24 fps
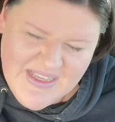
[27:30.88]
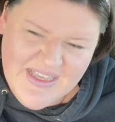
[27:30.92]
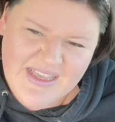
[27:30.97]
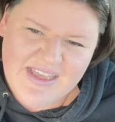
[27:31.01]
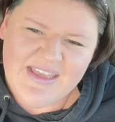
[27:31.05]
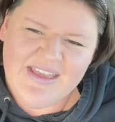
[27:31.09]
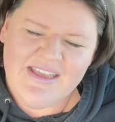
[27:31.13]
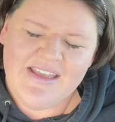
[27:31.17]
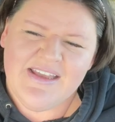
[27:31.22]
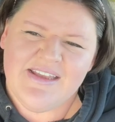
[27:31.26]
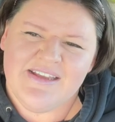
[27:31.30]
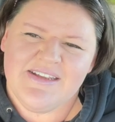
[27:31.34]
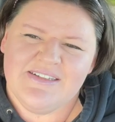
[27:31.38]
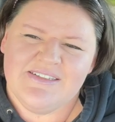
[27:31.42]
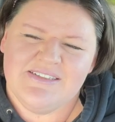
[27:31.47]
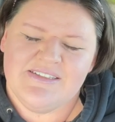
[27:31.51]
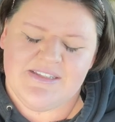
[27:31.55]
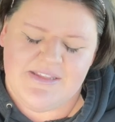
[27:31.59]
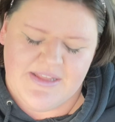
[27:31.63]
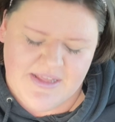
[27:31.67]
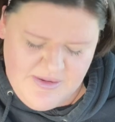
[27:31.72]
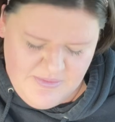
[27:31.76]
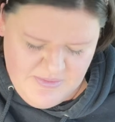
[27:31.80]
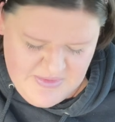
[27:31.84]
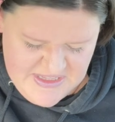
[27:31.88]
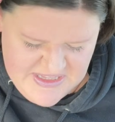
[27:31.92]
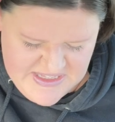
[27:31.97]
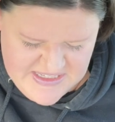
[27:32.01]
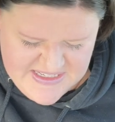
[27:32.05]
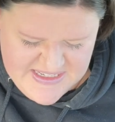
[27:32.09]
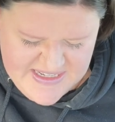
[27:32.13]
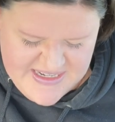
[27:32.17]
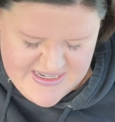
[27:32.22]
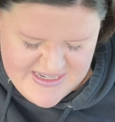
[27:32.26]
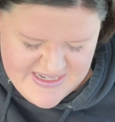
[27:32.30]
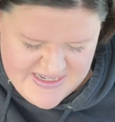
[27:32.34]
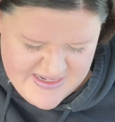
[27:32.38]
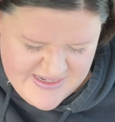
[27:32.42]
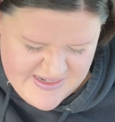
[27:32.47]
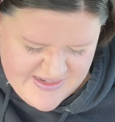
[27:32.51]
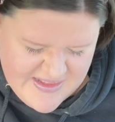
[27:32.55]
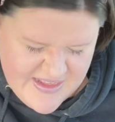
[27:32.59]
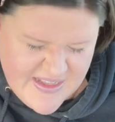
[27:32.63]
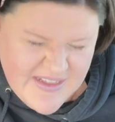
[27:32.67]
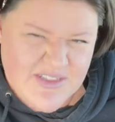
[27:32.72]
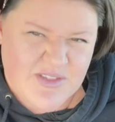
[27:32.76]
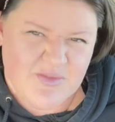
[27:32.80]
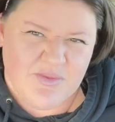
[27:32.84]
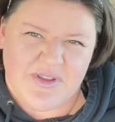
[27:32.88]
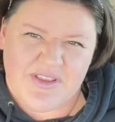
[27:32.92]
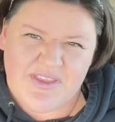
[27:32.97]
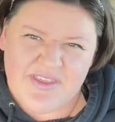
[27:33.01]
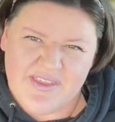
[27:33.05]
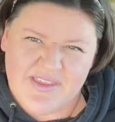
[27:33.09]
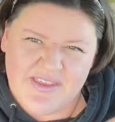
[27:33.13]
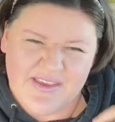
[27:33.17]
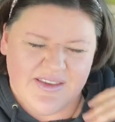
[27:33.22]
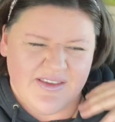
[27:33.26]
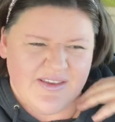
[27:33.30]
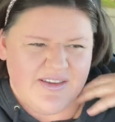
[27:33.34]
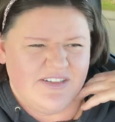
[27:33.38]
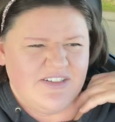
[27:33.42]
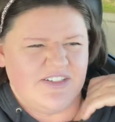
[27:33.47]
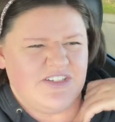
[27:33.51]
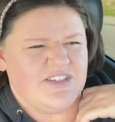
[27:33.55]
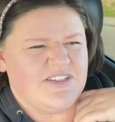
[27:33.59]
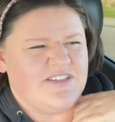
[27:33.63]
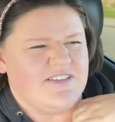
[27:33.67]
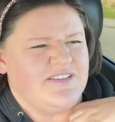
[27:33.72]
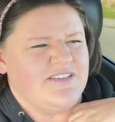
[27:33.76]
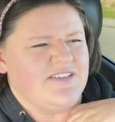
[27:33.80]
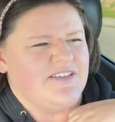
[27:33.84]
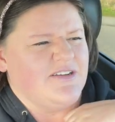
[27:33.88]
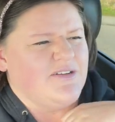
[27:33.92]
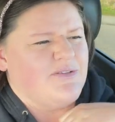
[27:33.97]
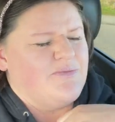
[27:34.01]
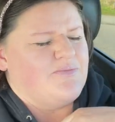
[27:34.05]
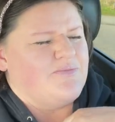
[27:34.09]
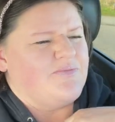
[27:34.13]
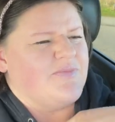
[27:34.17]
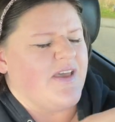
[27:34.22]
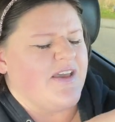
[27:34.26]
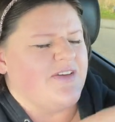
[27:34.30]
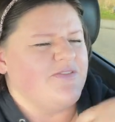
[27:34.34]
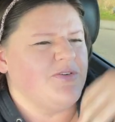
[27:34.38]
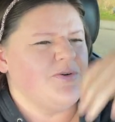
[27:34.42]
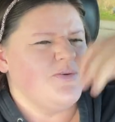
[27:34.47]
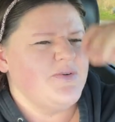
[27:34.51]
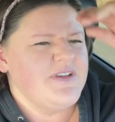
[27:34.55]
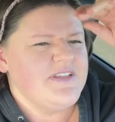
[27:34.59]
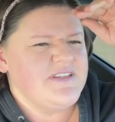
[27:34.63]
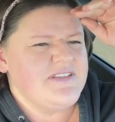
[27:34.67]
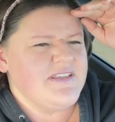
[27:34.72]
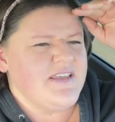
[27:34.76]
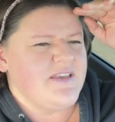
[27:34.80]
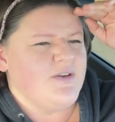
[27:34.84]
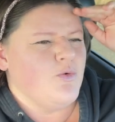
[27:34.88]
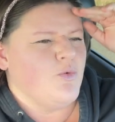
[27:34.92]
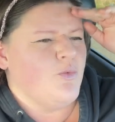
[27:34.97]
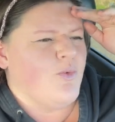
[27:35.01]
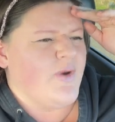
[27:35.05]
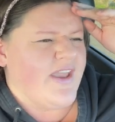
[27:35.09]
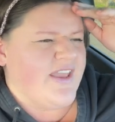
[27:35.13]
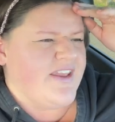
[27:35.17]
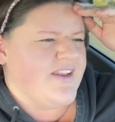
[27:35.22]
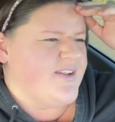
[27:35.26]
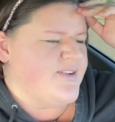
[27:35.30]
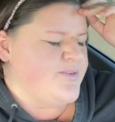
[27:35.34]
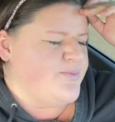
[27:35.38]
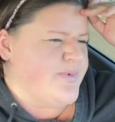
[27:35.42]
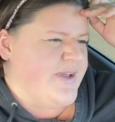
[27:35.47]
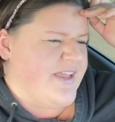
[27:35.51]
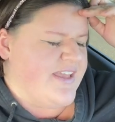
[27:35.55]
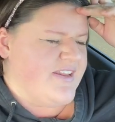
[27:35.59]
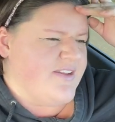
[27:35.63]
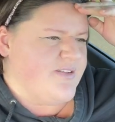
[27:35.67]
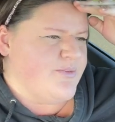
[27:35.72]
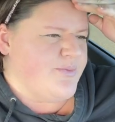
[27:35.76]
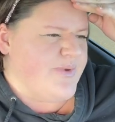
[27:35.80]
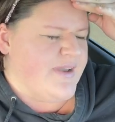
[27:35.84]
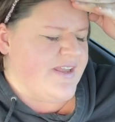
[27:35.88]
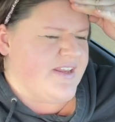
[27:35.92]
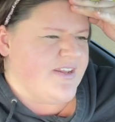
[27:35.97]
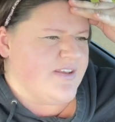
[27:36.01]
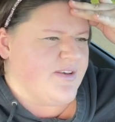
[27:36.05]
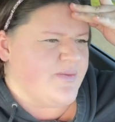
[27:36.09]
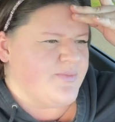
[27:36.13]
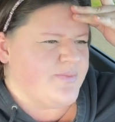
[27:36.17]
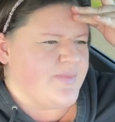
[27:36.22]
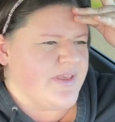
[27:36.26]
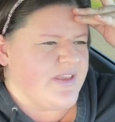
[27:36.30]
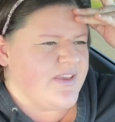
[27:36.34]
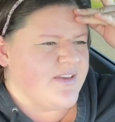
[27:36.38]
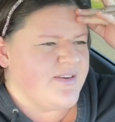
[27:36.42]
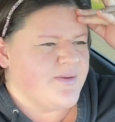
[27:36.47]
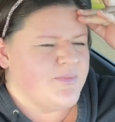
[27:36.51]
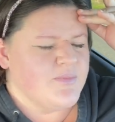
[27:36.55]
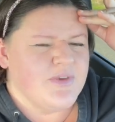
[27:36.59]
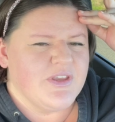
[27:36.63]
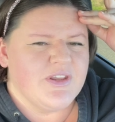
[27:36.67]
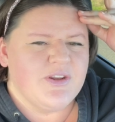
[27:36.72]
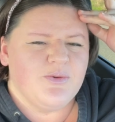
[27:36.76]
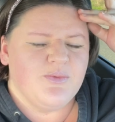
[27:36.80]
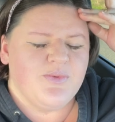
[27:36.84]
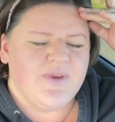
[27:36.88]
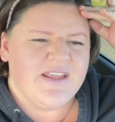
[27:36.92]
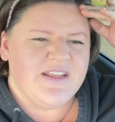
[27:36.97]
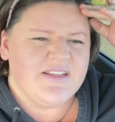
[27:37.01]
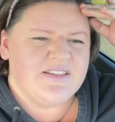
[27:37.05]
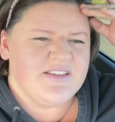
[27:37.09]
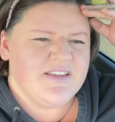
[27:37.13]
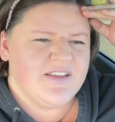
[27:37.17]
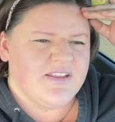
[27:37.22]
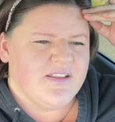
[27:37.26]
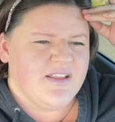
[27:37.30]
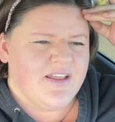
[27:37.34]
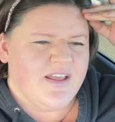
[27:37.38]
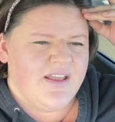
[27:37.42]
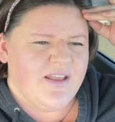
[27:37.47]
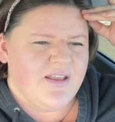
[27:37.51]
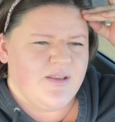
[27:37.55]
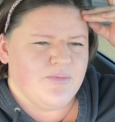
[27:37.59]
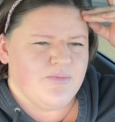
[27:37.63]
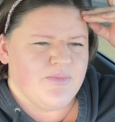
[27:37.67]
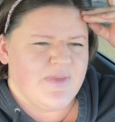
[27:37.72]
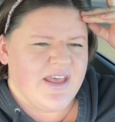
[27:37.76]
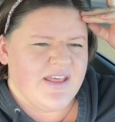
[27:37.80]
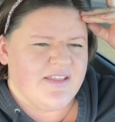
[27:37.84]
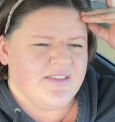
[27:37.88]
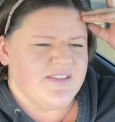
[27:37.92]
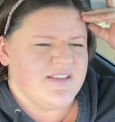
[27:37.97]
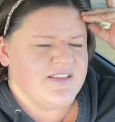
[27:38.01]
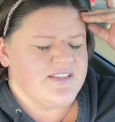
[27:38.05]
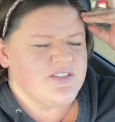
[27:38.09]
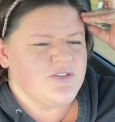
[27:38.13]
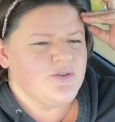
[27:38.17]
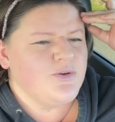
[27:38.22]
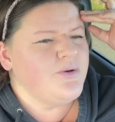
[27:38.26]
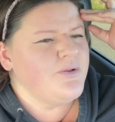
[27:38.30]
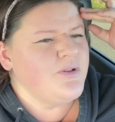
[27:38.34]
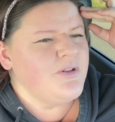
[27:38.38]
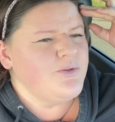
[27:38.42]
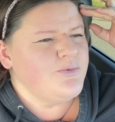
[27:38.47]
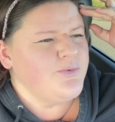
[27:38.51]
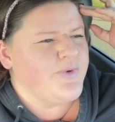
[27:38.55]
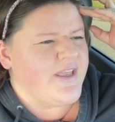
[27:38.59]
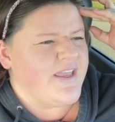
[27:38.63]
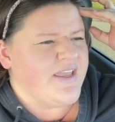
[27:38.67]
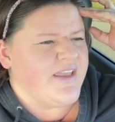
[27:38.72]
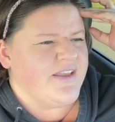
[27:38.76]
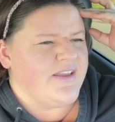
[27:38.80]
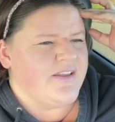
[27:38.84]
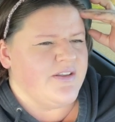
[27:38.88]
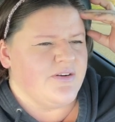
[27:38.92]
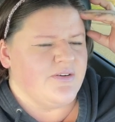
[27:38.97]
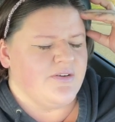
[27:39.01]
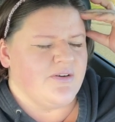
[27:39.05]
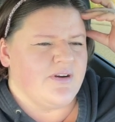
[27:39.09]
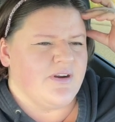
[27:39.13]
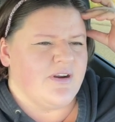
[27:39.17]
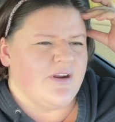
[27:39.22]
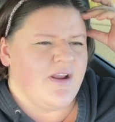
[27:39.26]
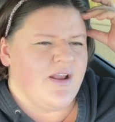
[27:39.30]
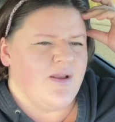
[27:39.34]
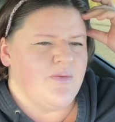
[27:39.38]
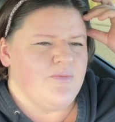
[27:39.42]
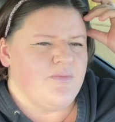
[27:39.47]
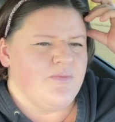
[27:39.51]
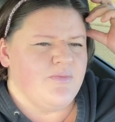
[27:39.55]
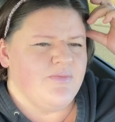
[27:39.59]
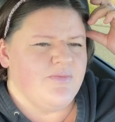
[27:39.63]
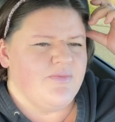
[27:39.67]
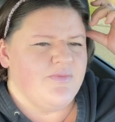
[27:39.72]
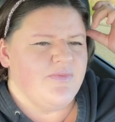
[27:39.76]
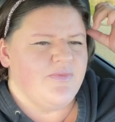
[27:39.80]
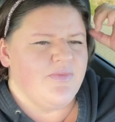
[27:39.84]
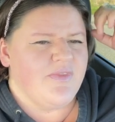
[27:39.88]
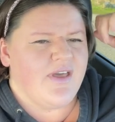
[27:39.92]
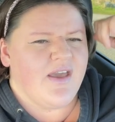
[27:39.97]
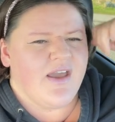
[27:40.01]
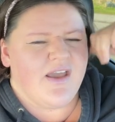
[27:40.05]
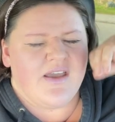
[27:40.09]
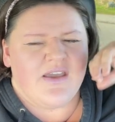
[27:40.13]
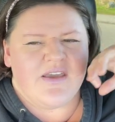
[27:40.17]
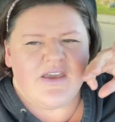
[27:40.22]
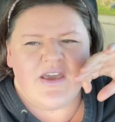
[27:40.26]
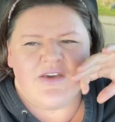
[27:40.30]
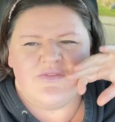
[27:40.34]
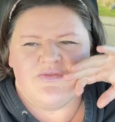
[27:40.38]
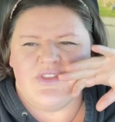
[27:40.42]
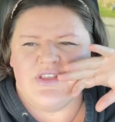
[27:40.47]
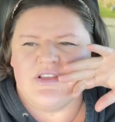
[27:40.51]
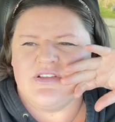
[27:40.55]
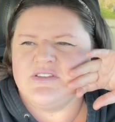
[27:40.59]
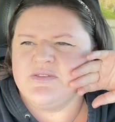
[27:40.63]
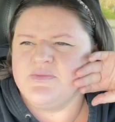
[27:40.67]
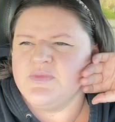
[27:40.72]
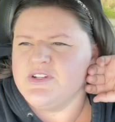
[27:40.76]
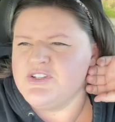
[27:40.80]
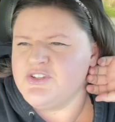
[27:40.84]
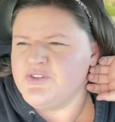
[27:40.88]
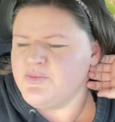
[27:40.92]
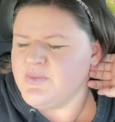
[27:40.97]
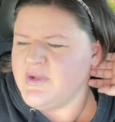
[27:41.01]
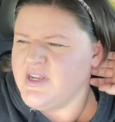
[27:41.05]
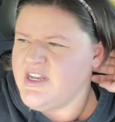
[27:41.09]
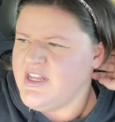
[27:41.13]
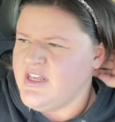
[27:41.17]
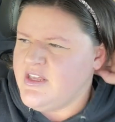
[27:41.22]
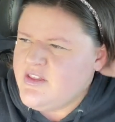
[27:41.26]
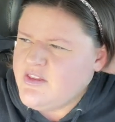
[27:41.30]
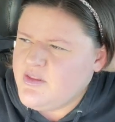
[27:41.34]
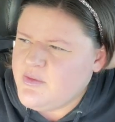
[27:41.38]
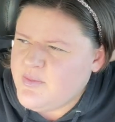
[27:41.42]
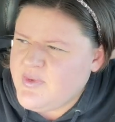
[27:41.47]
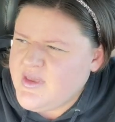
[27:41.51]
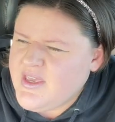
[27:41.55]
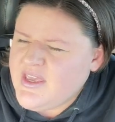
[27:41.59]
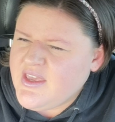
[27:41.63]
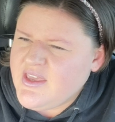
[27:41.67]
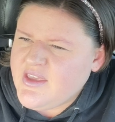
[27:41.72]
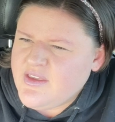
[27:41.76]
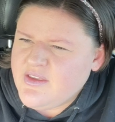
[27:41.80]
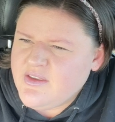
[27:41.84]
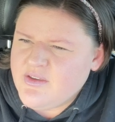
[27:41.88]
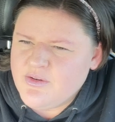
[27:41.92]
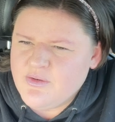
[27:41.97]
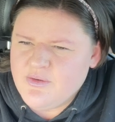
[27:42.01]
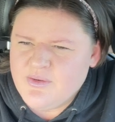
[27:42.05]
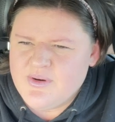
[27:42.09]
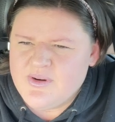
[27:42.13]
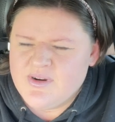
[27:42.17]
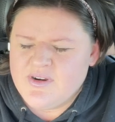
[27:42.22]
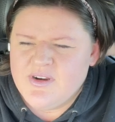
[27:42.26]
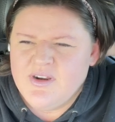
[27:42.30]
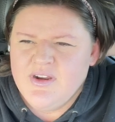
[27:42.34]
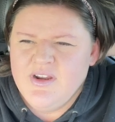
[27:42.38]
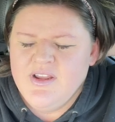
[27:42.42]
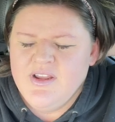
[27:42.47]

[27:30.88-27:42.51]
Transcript: And then with dating, that's one thing I just, um, I've always like waited, waited, waited. I'm like, I'm going to wait till I'm at this goal weight or I'm, I have this much money in the bank or